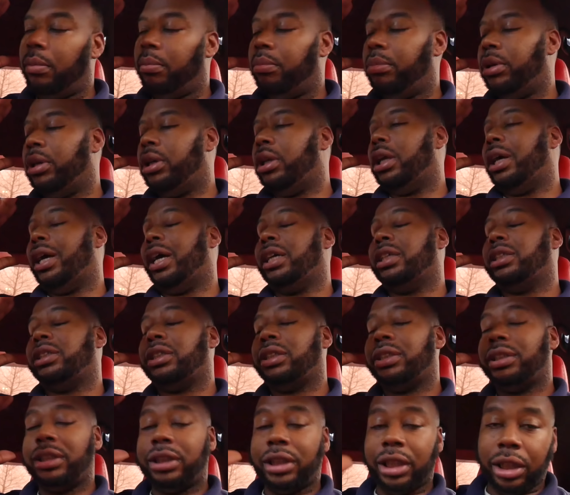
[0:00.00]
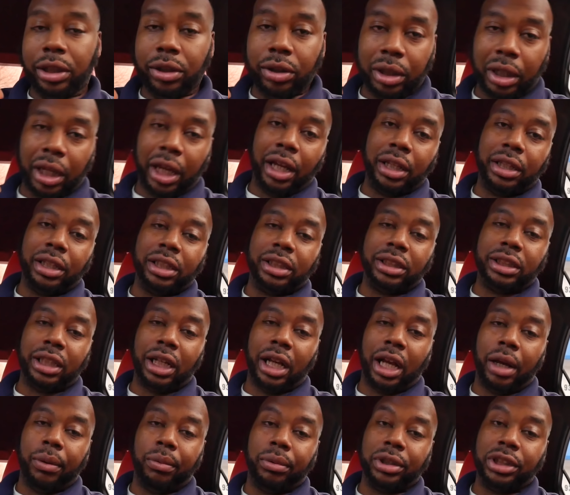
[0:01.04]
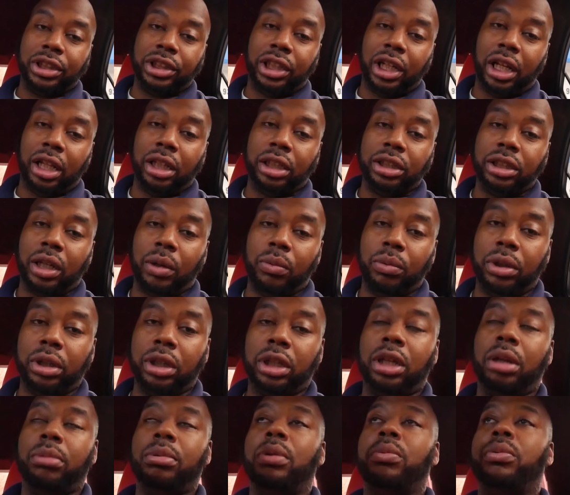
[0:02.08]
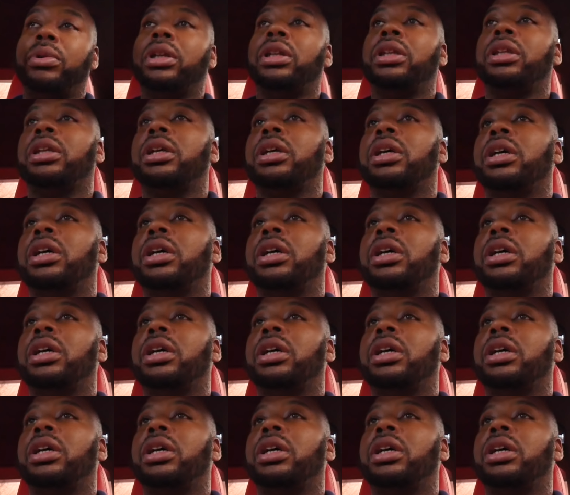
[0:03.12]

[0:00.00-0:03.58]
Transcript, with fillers: but I still can't decide which challenge I want to come up with.